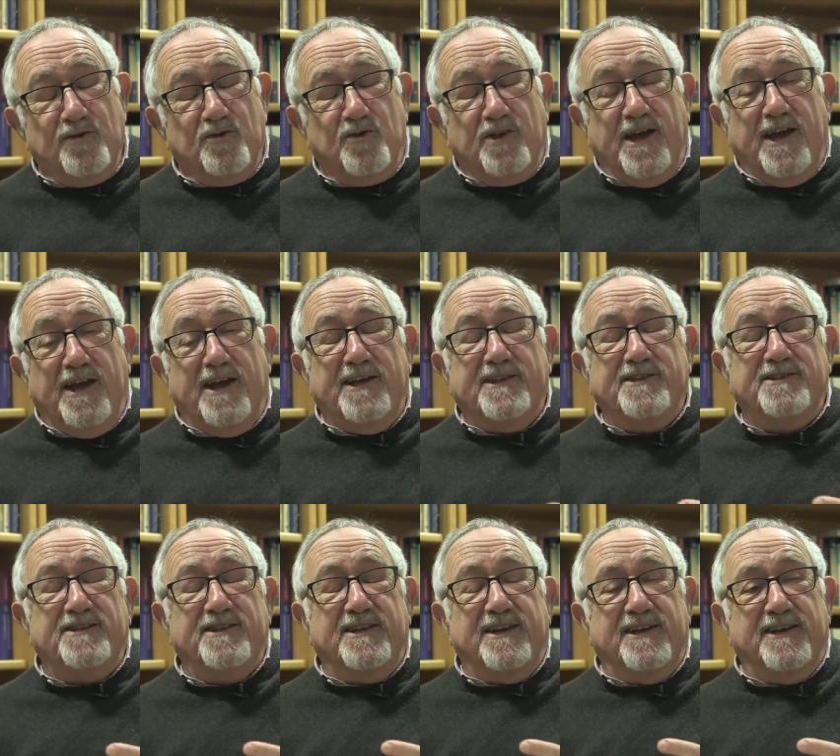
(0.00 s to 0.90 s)

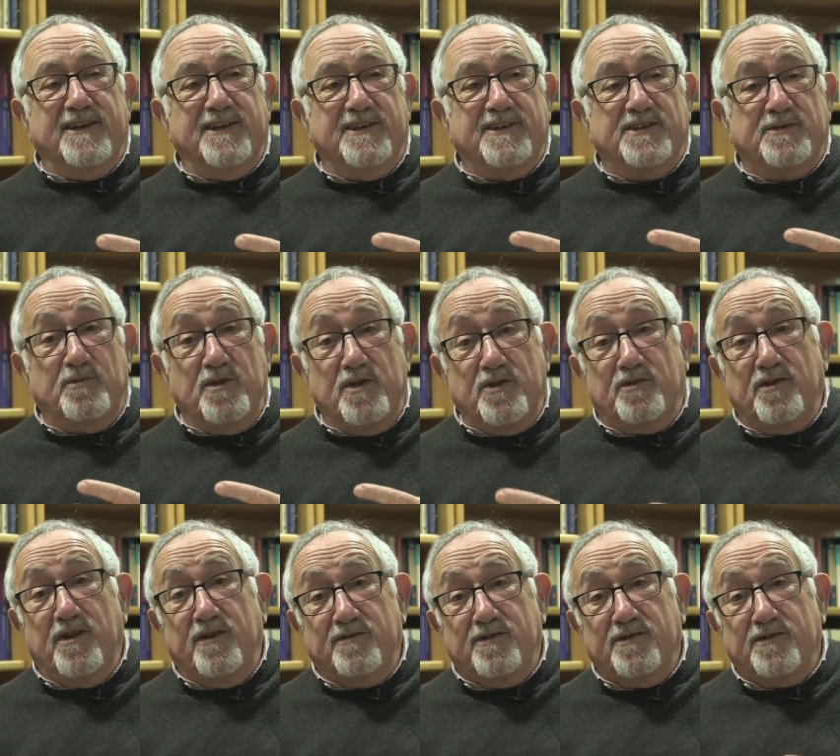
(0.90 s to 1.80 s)
than uh, has been
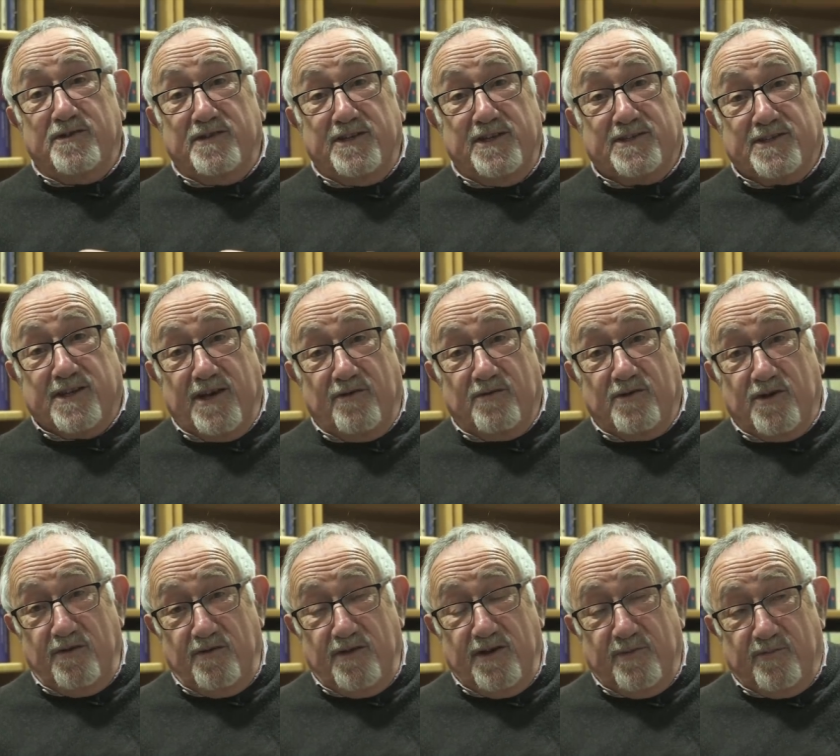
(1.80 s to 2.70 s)
thrown at the
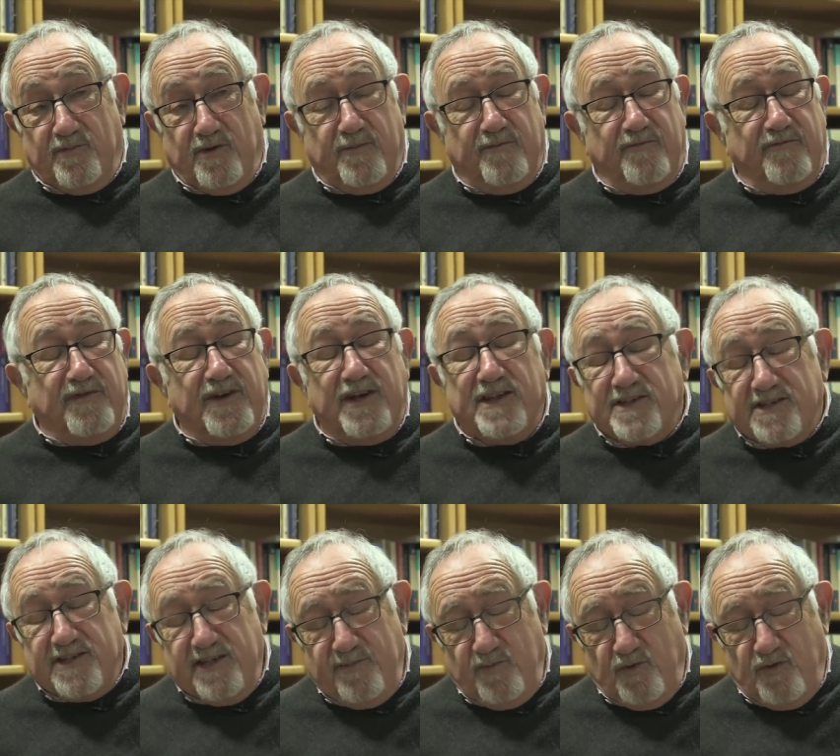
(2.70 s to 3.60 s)
dyscalculia problem.
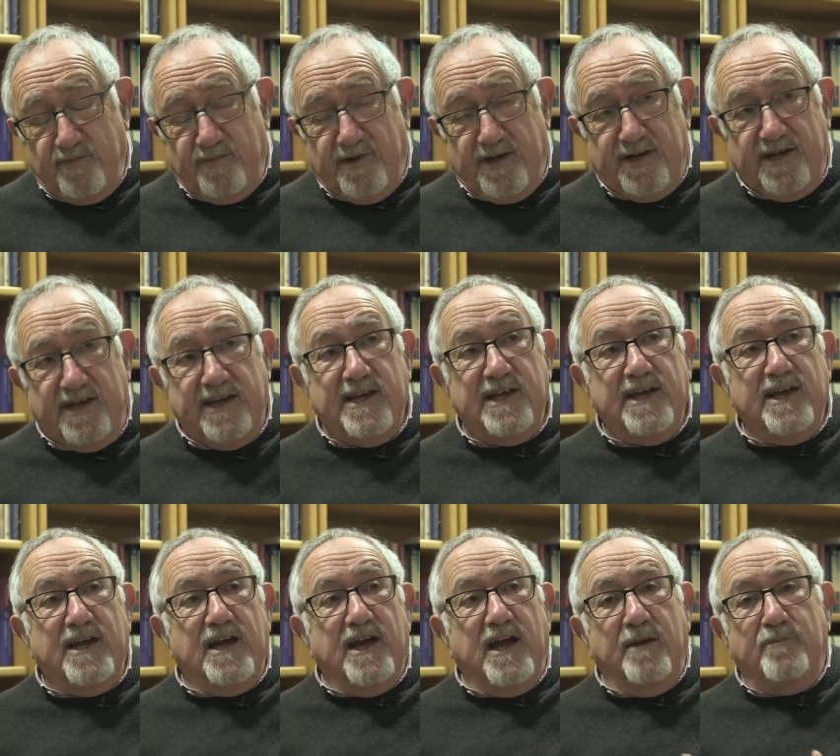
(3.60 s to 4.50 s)
Vastly more money,
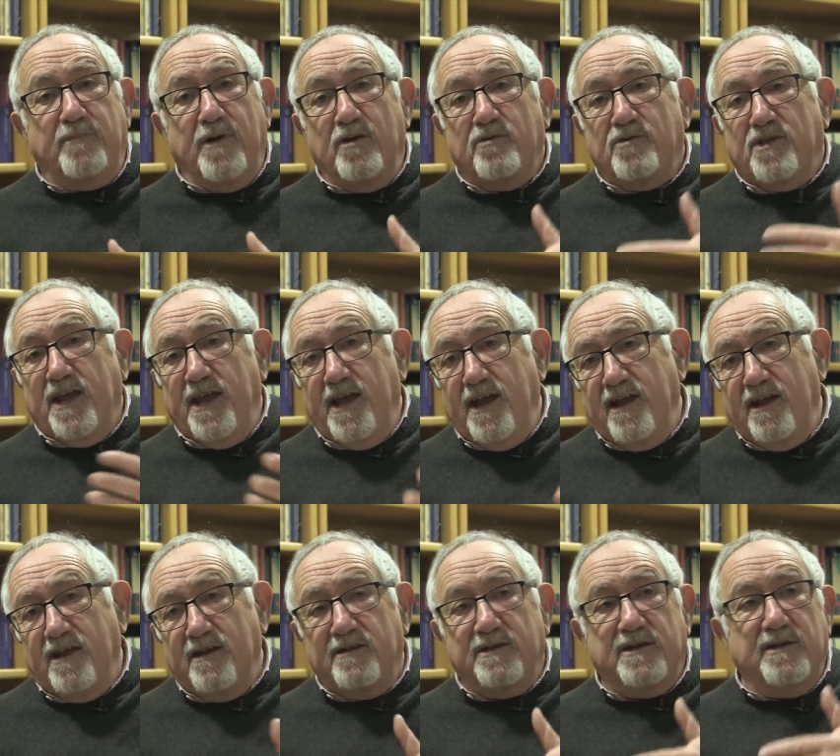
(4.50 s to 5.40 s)
uh, both
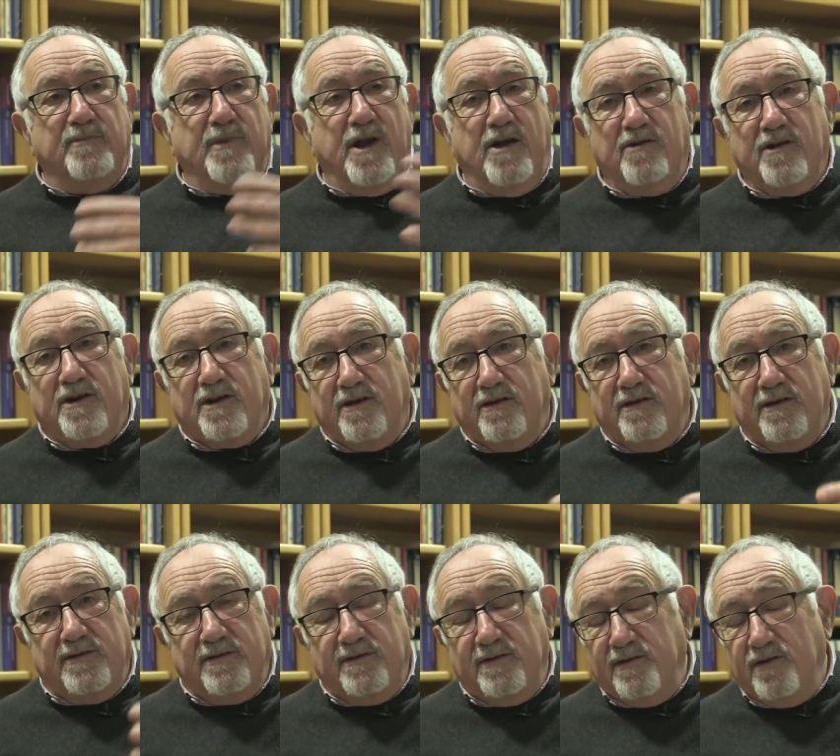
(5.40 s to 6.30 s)
here in America
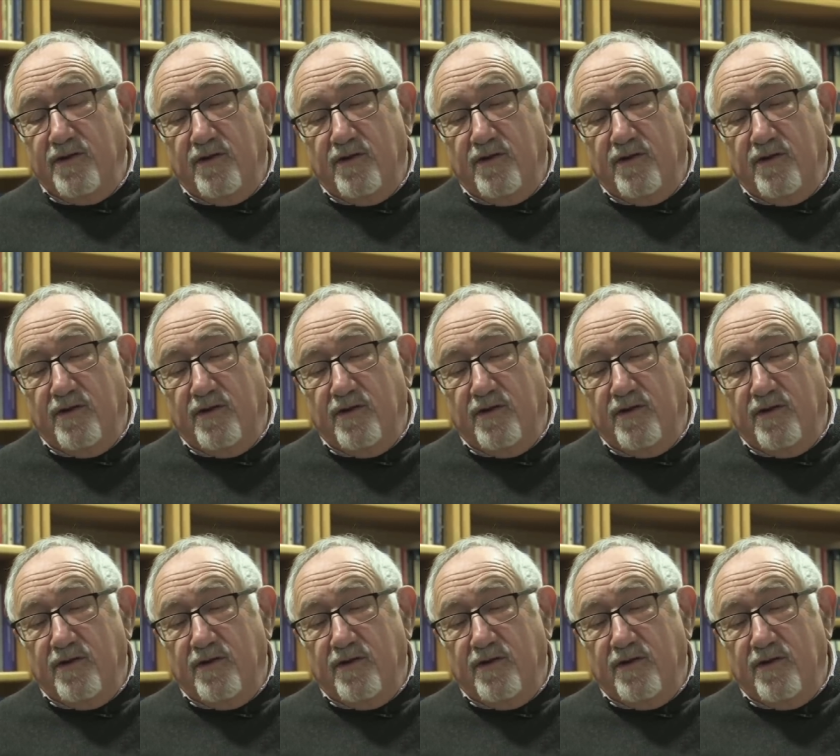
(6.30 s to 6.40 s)
and